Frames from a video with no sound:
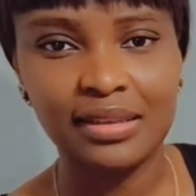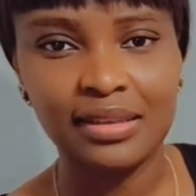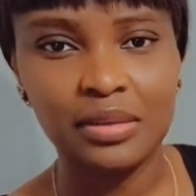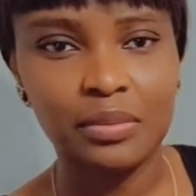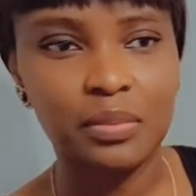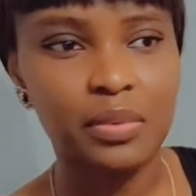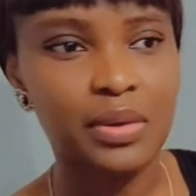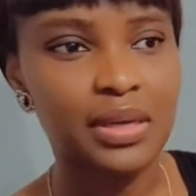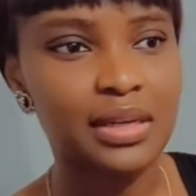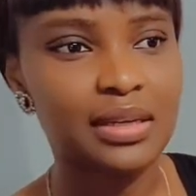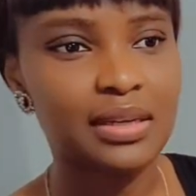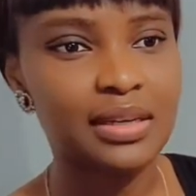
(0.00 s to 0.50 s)
The
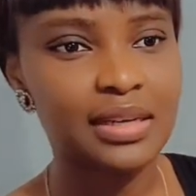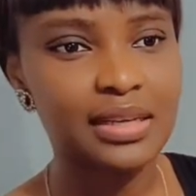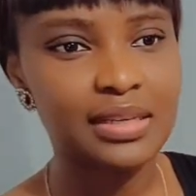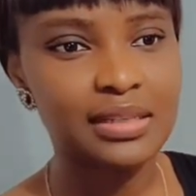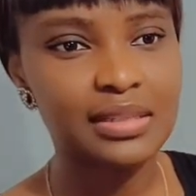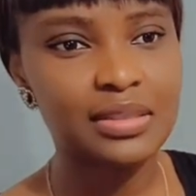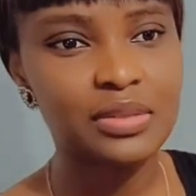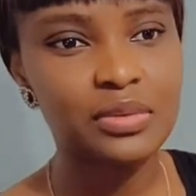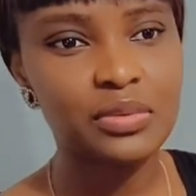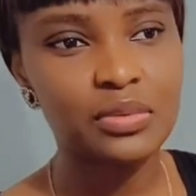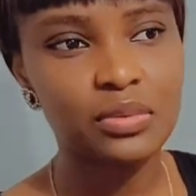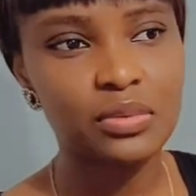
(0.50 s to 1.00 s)
partner
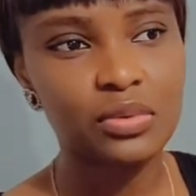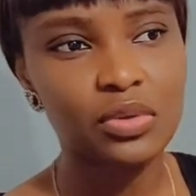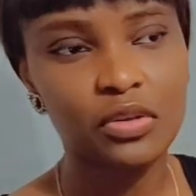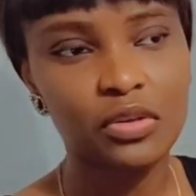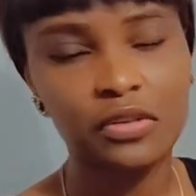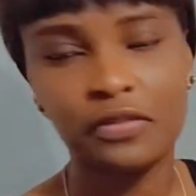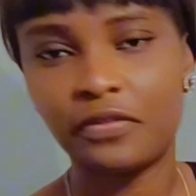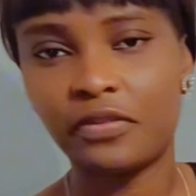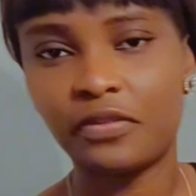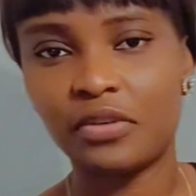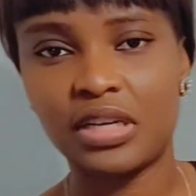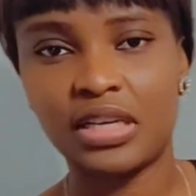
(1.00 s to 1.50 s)
is still
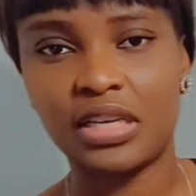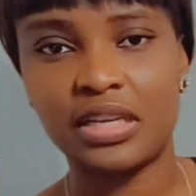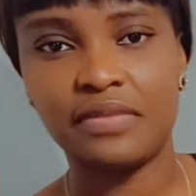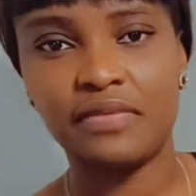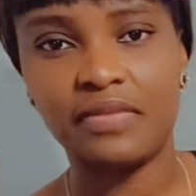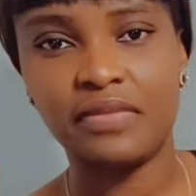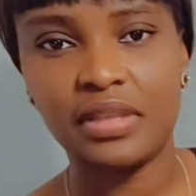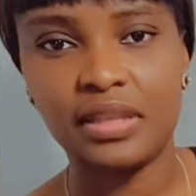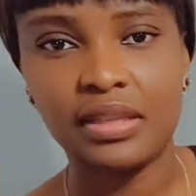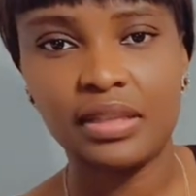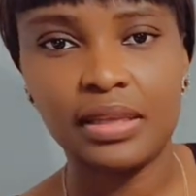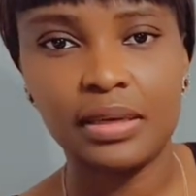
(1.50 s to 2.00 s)
not
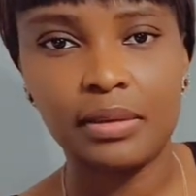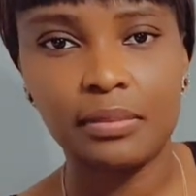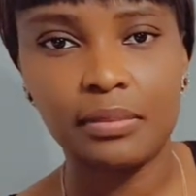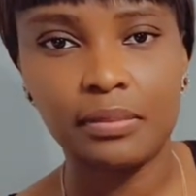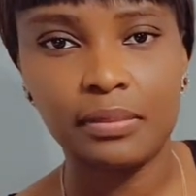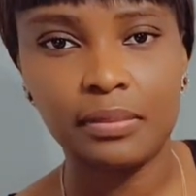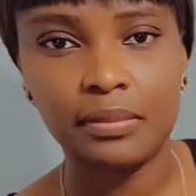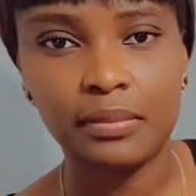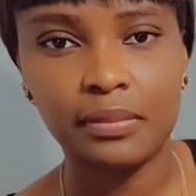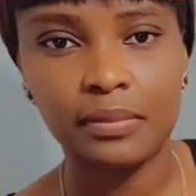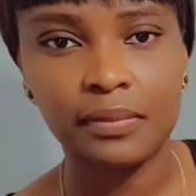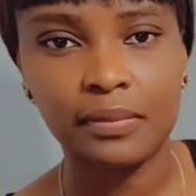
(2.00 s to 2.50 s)
forgiving them.